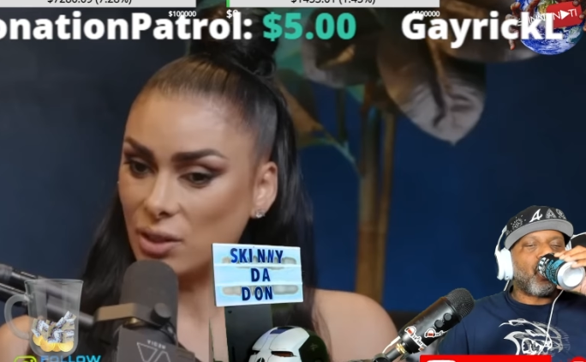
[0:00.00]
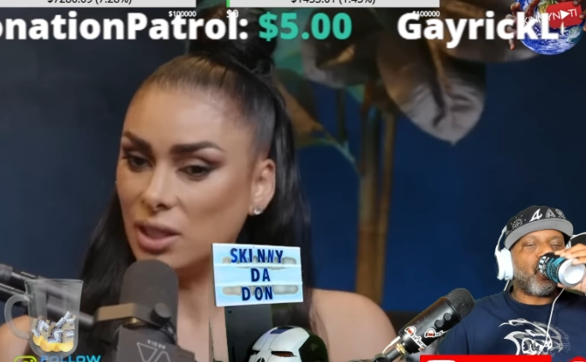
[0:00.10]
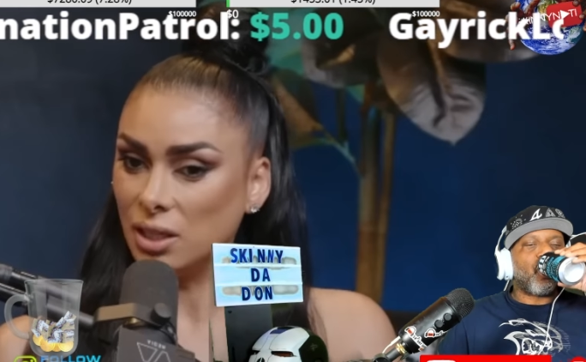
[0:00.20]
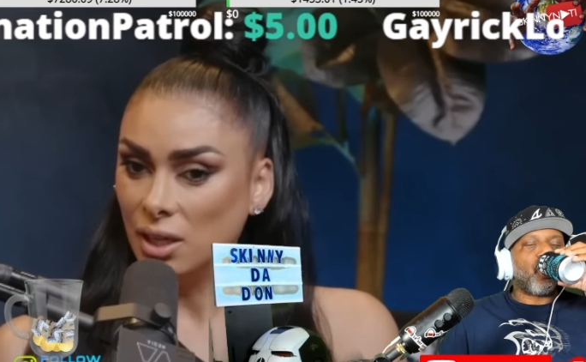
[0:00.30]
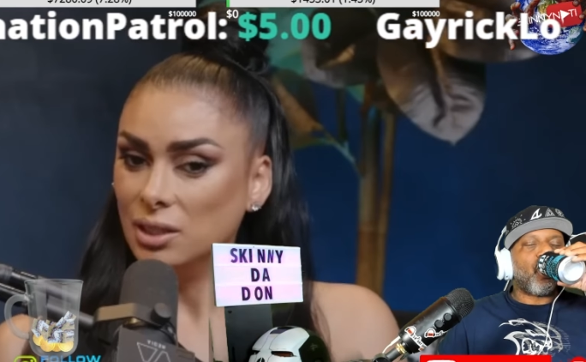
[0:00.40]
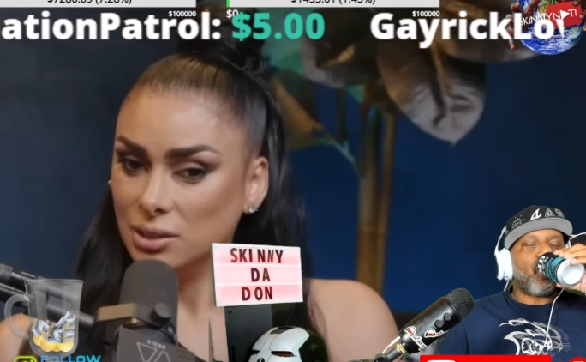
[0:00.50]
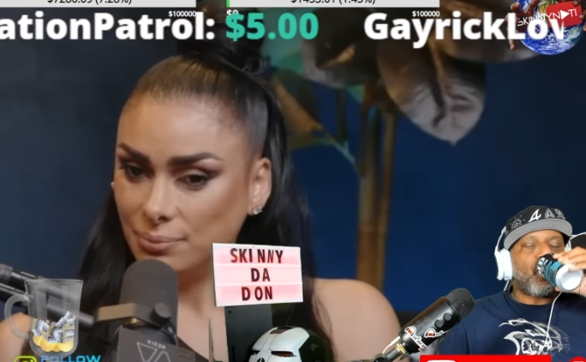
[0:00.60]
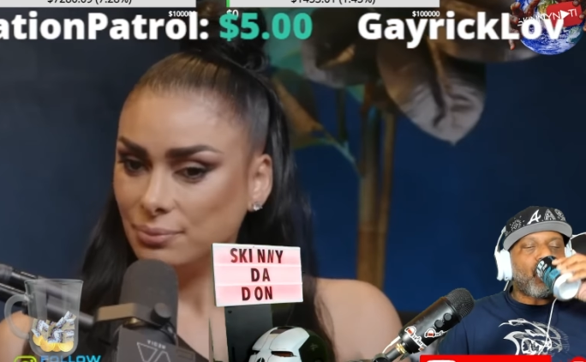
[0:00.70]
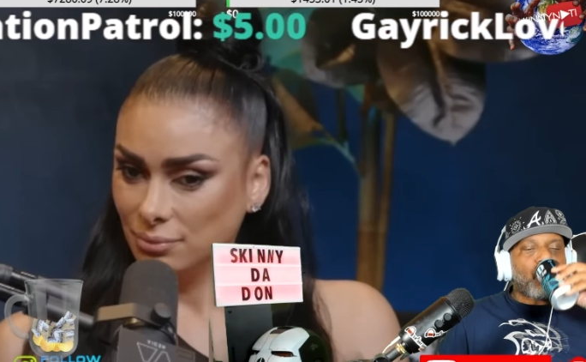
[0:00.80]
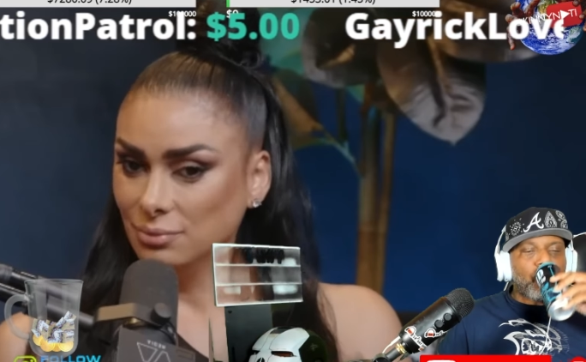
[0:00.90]
Speaker 1: Now he,
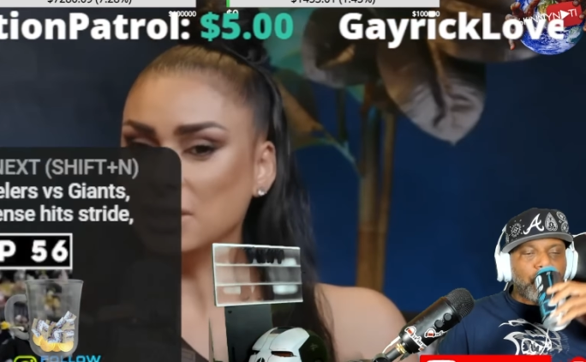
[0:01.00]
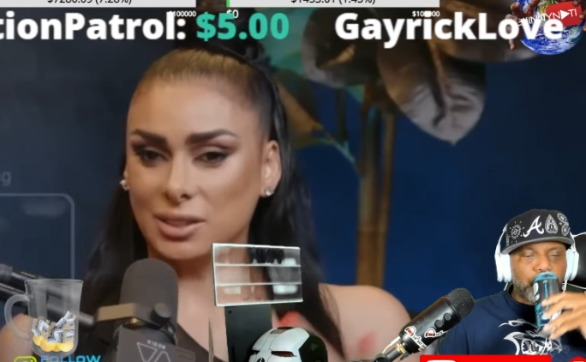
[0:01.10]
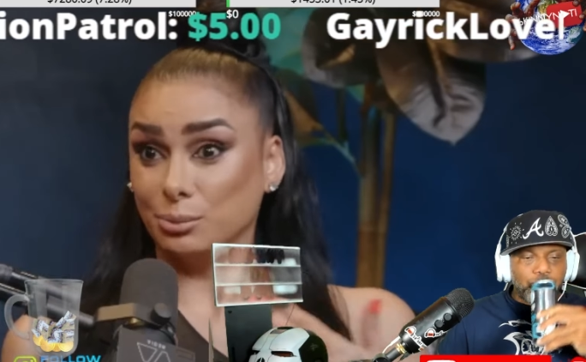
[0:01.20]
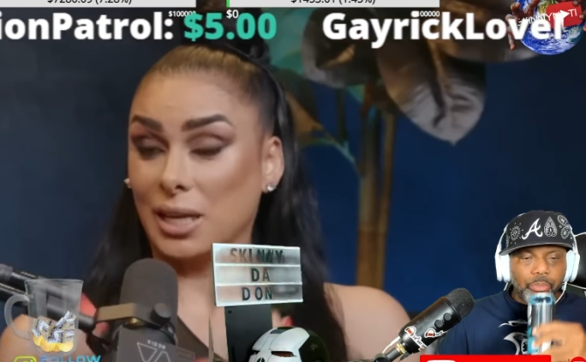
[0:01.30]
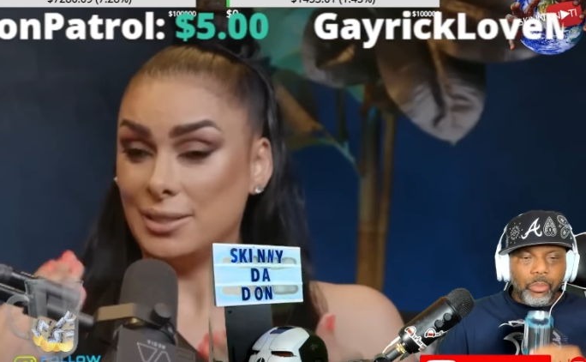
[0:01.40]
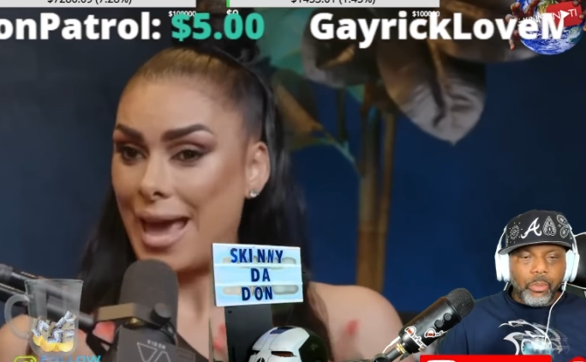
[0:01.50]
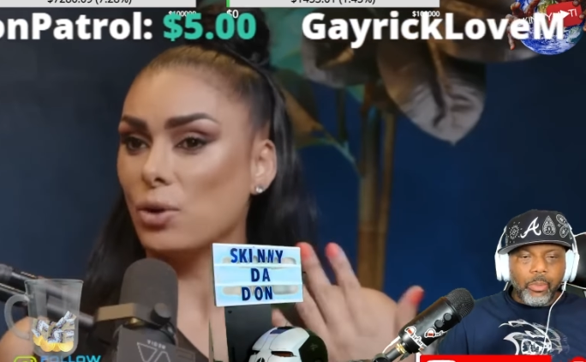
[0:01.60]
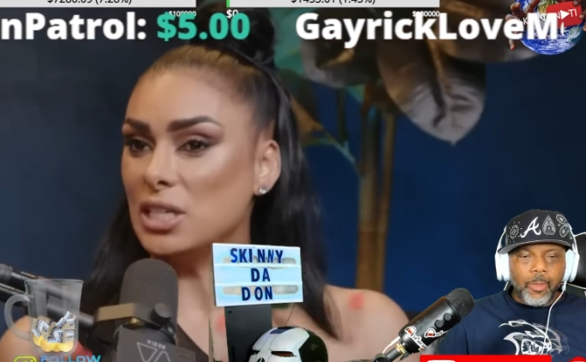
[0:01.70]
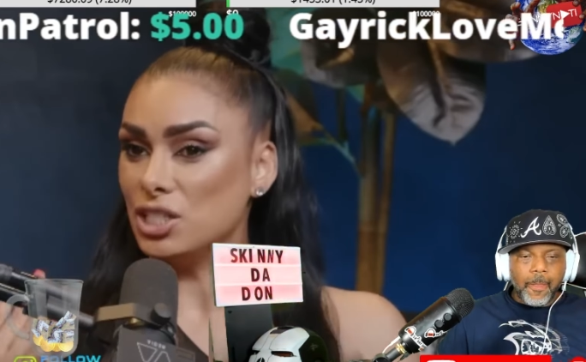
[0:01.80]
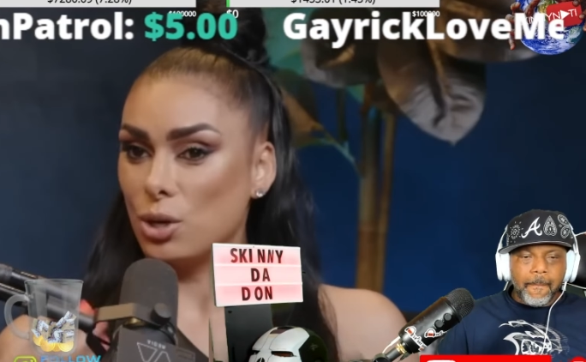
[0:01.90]
excuse me,
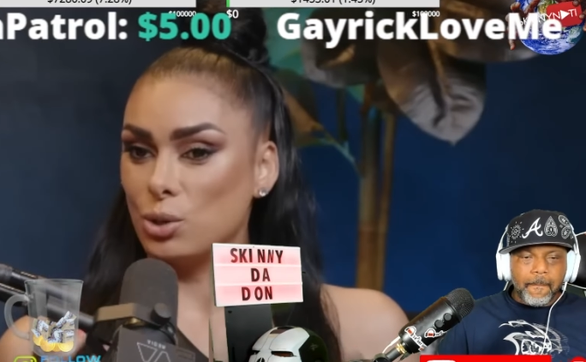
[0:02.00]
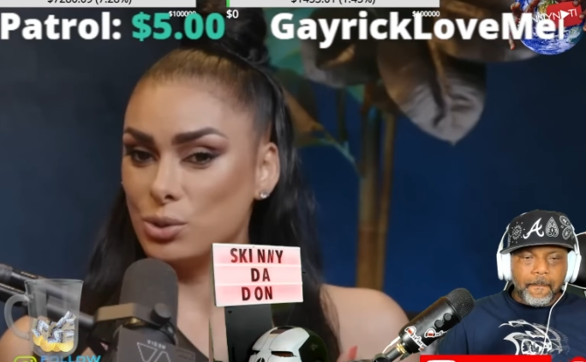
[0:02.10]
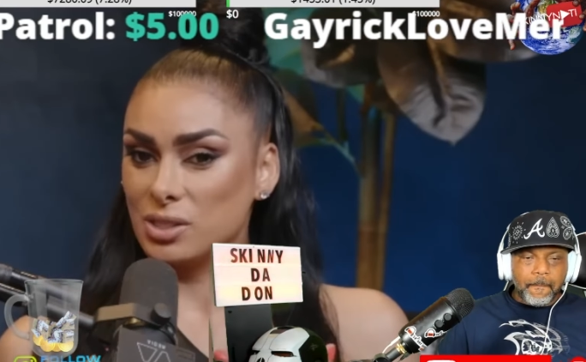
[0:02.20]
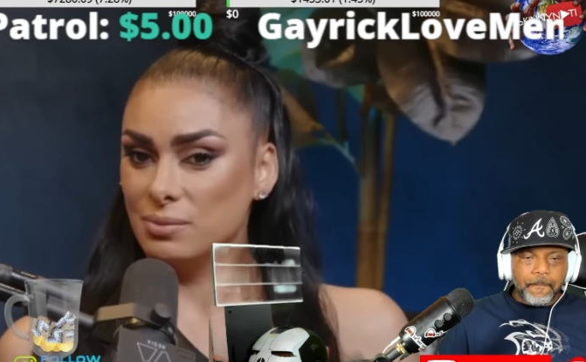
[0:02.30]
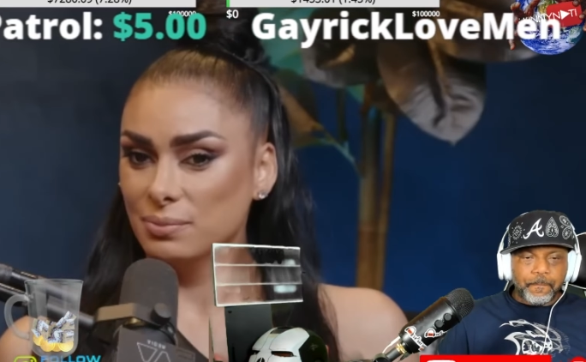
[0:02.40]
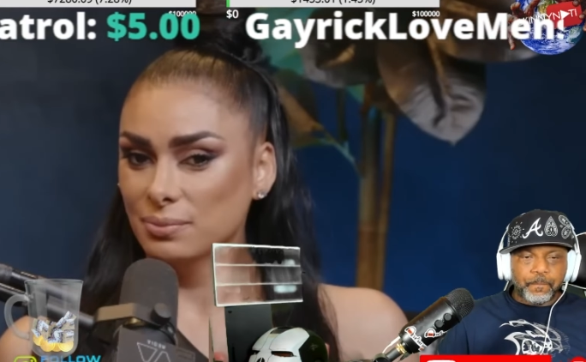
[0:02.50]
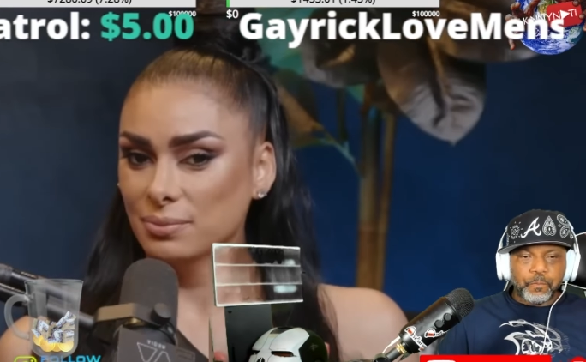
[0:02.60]
now he knows